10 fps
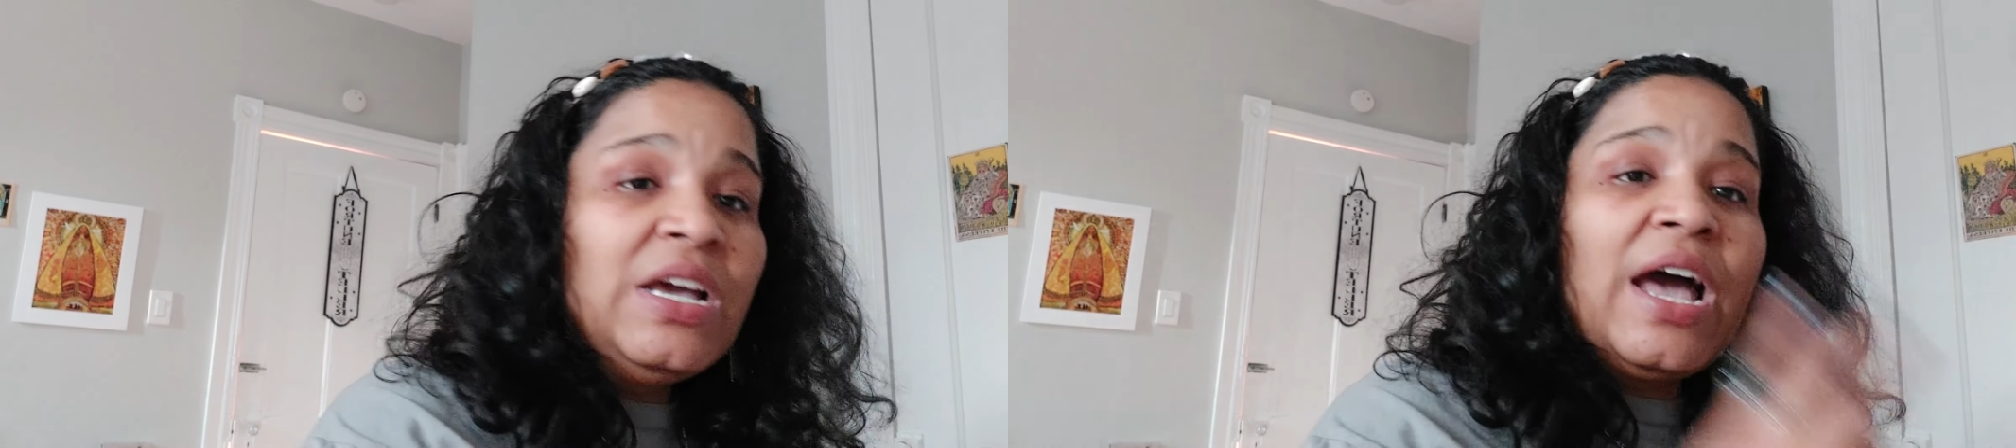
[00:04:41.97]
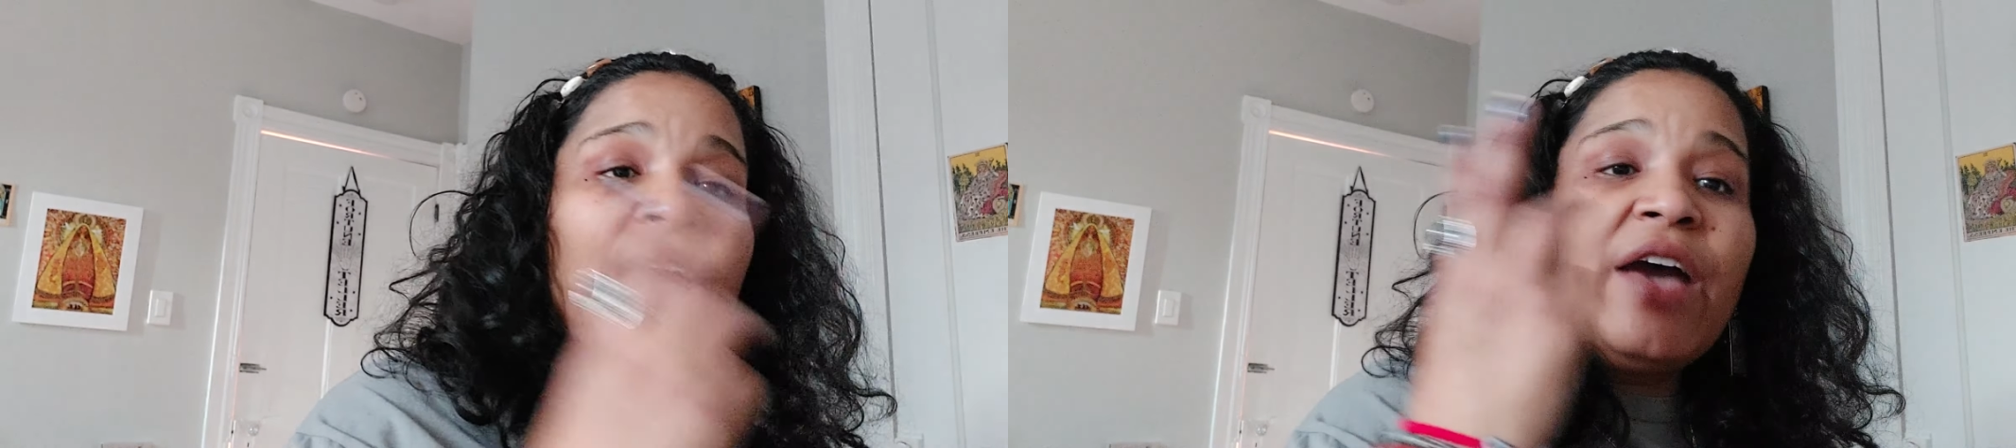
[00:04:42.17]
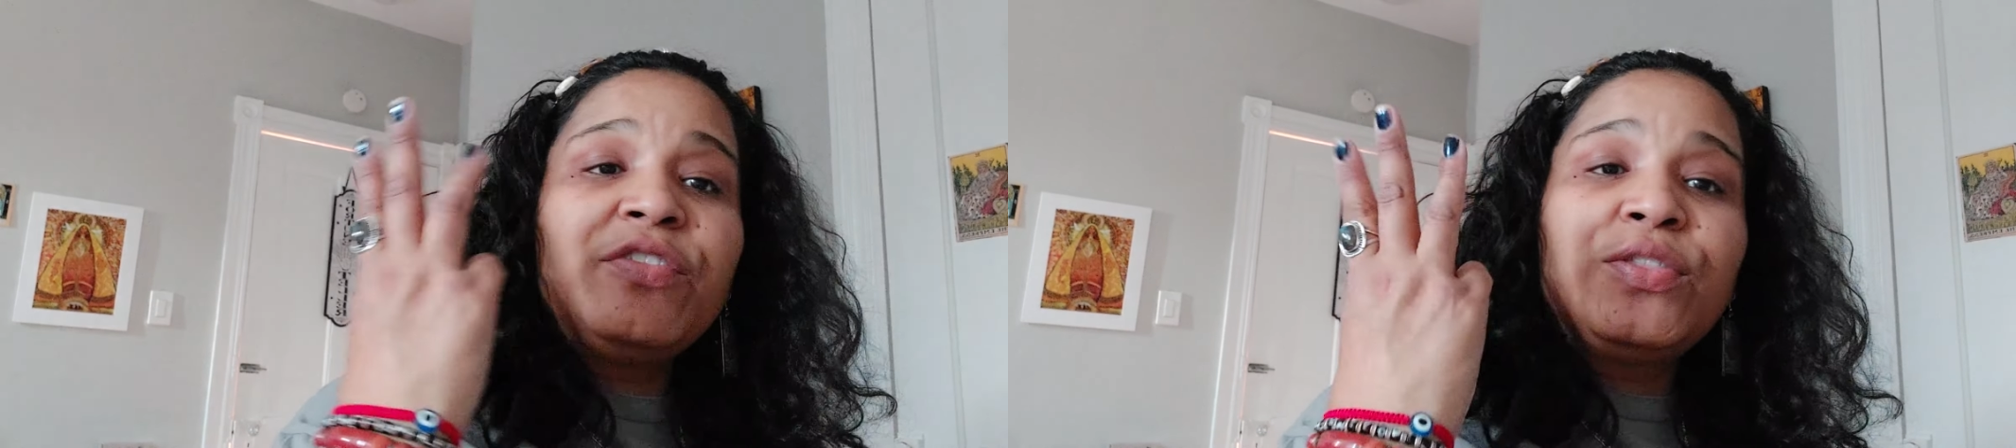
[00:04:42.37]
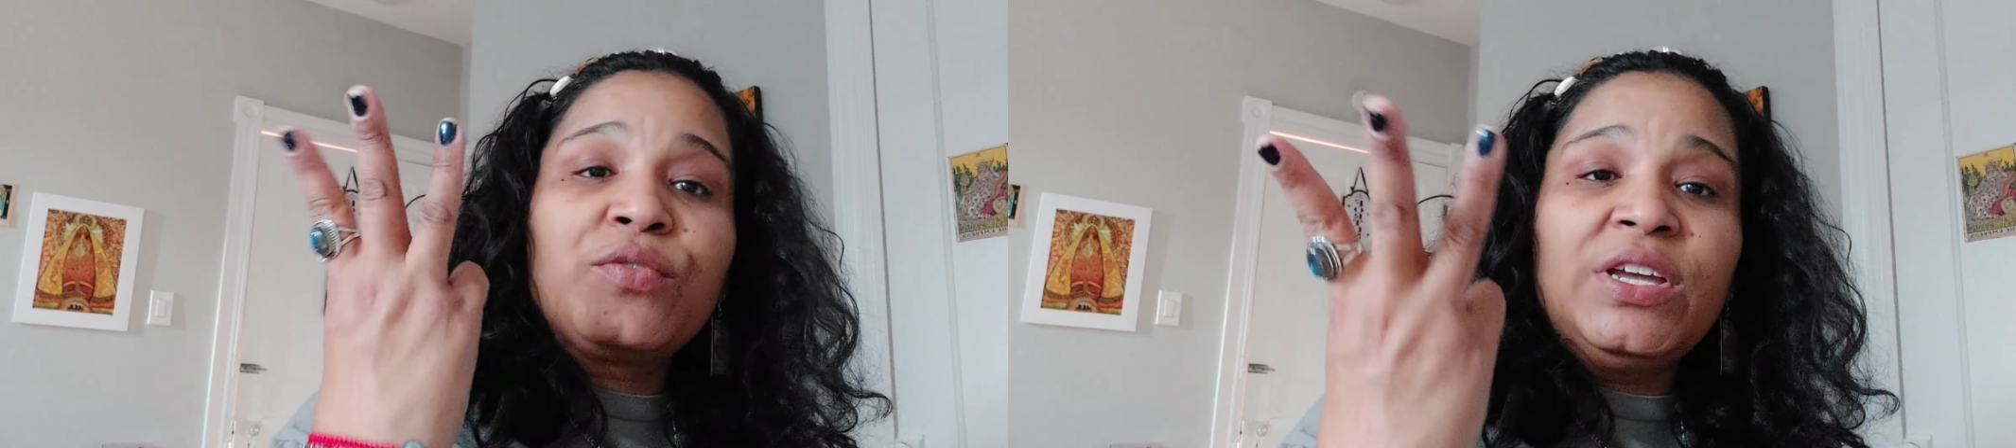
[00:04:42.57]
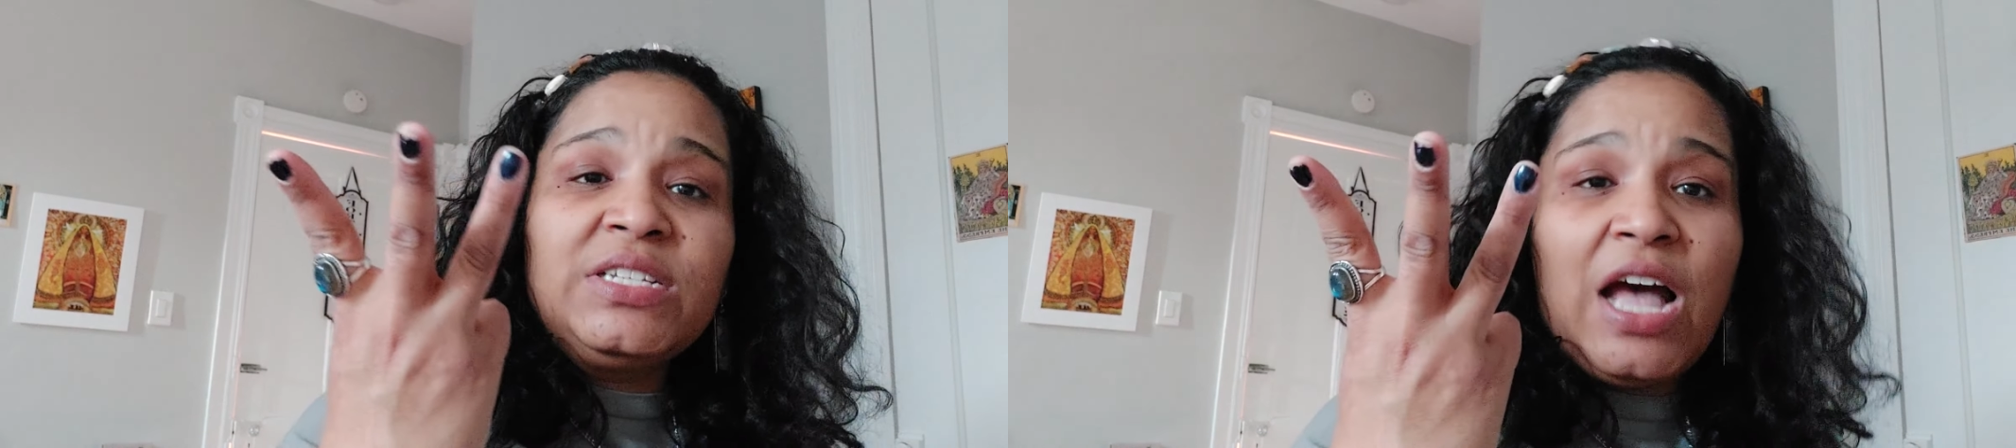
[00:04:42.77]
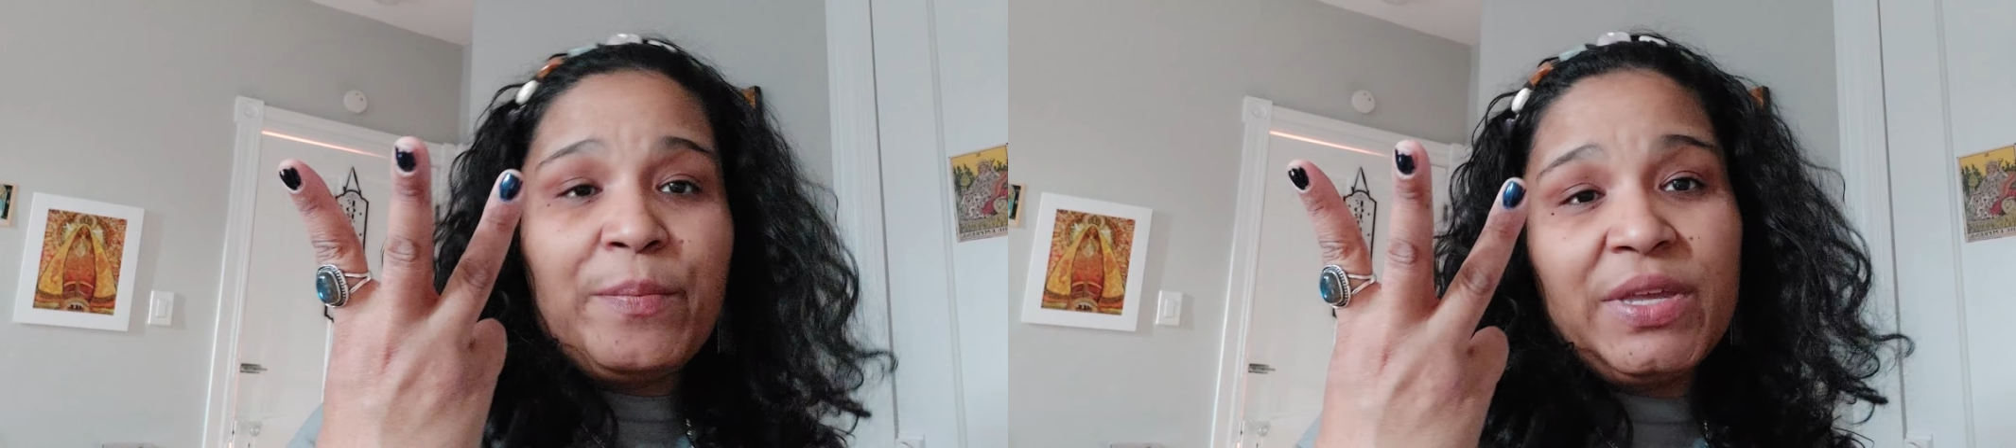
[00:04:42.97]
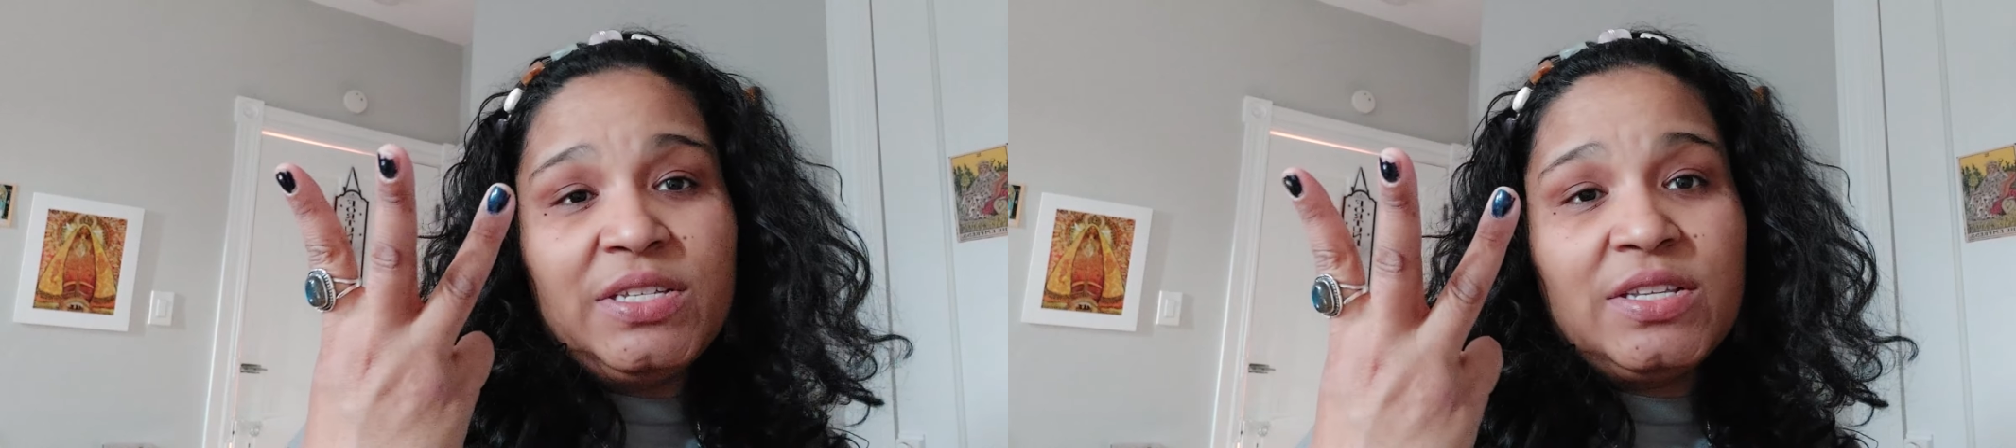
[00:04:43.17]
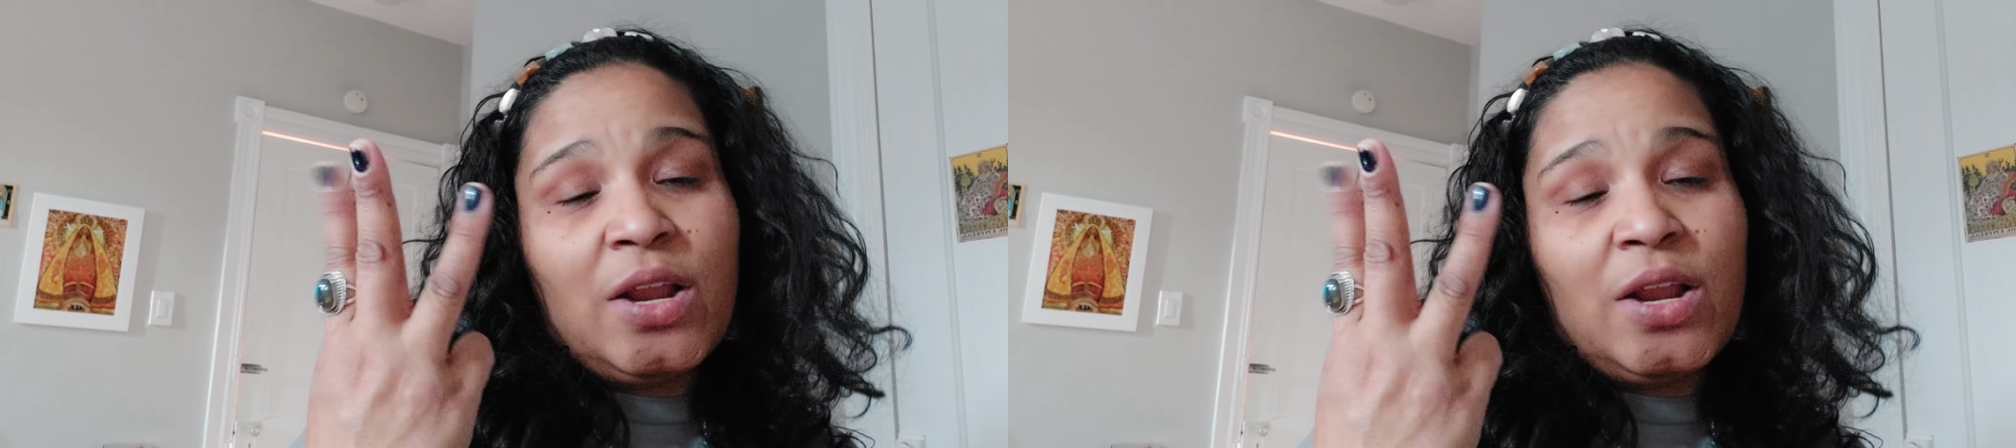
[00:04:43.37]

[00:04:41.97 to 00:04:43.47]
I have three topics